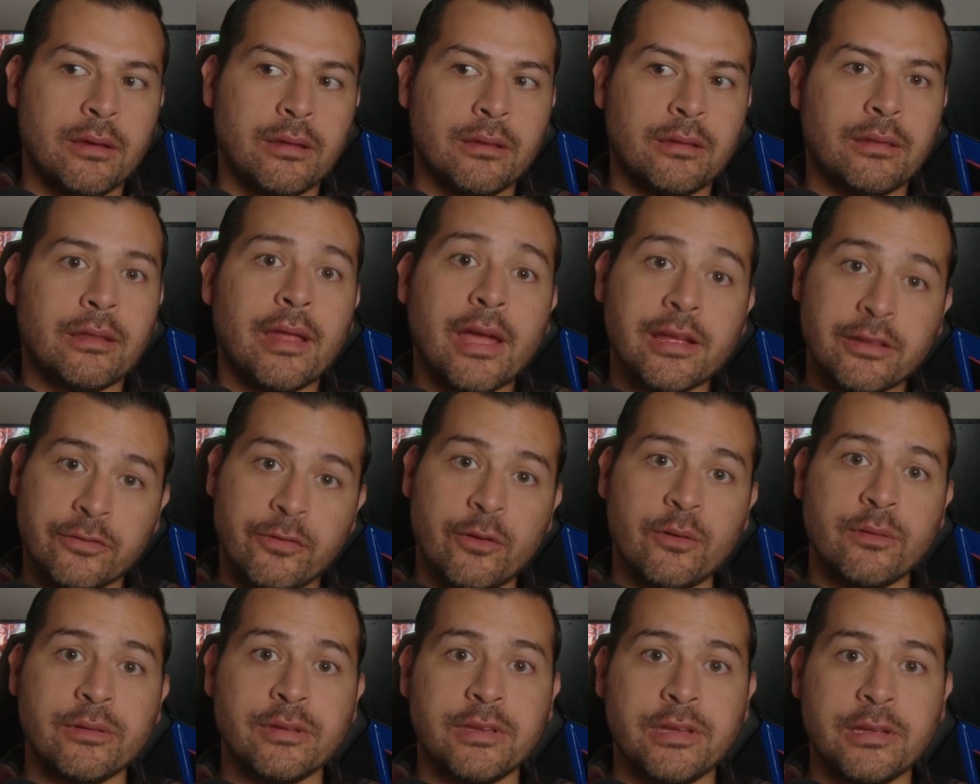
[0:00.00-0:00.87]
liked
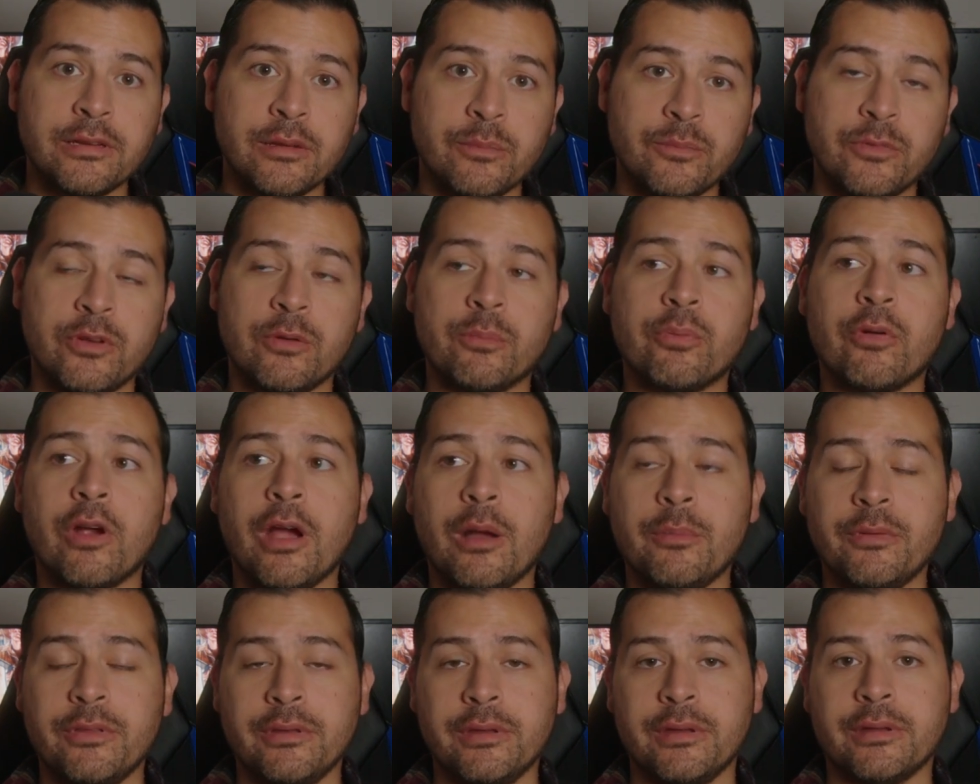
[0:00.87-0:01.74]
Fallen Kingdom, you're
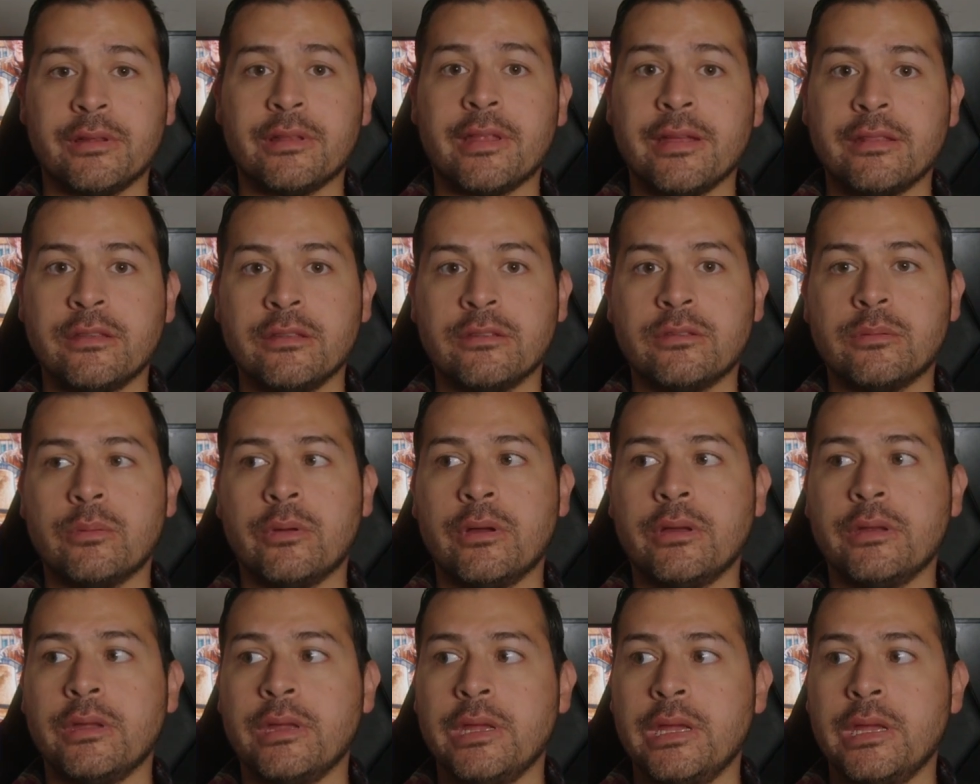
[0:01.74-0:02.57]
probably gonna like this one.